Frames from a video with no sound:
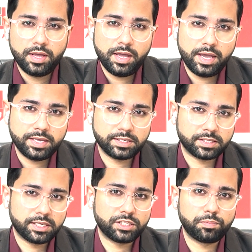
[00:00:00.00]
is
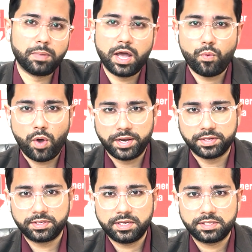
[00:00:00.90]
assessed by VAT
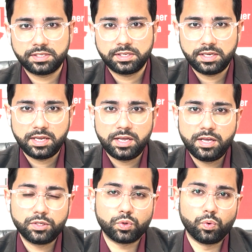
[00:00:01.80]
Assess.
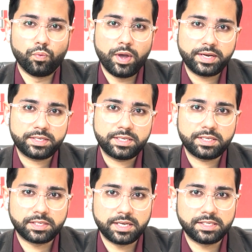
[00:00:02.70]
So VAT Assess
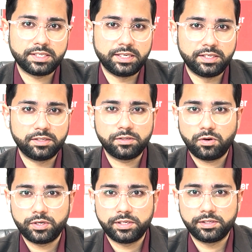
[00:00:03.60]
assess internal
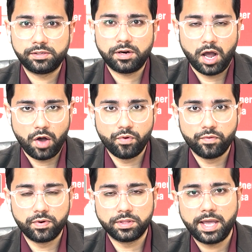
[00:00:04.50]
auditor,
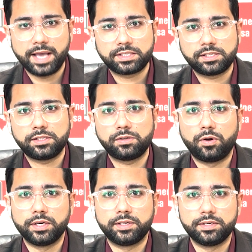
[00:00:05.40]
however the external
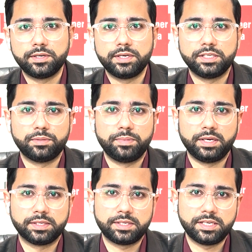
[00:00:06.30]
auditor is being
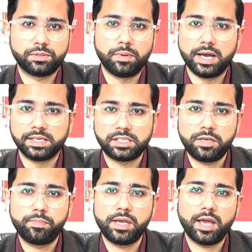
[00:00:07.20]
assessed by
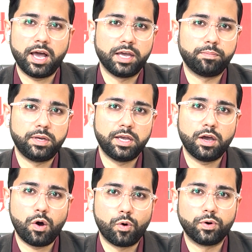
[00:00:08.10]
CPA, IPA
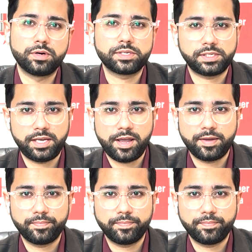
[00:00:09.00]
or CA.